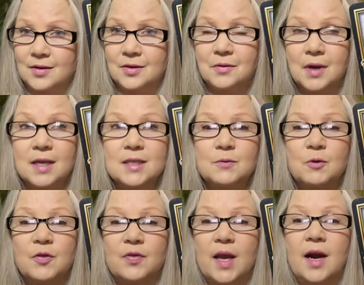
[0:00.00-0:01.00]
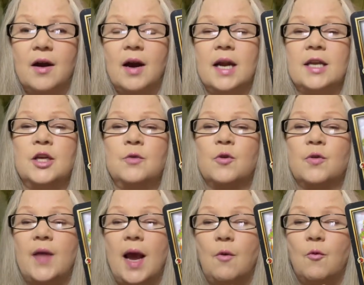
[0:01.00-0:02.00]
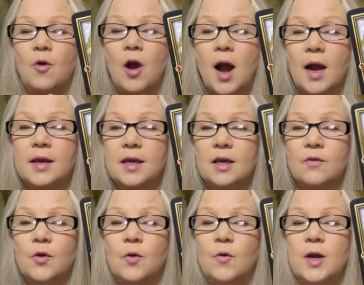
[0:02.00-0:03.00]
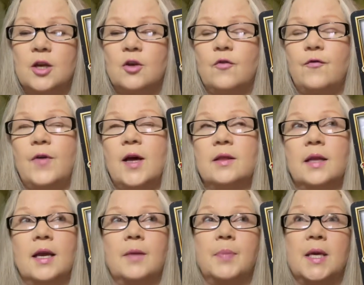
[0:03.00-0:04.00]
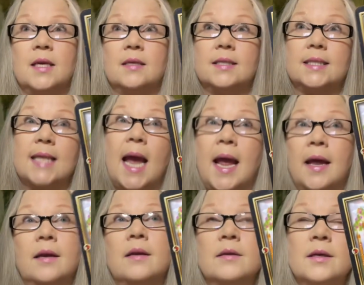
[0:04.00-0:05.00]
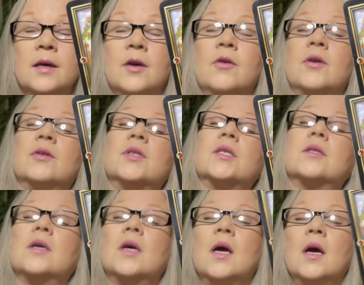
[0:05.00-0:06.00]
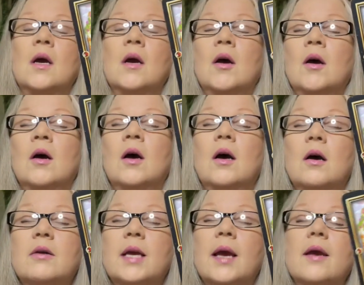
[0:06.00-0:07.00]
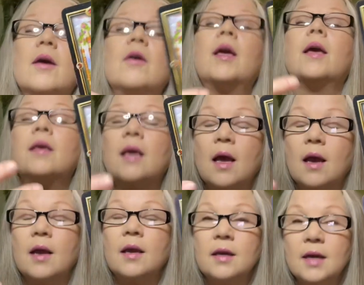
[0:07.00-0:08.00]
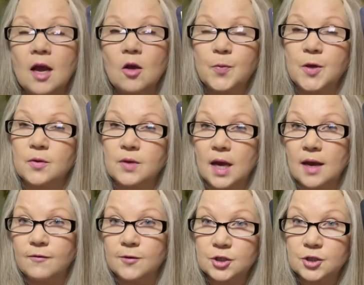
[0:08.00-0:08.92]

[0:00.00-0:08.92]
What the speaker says: You guys were there and you were that rock, even when you felt like being sand. You know, you just, okay, yeah, I can help you. Yeah, for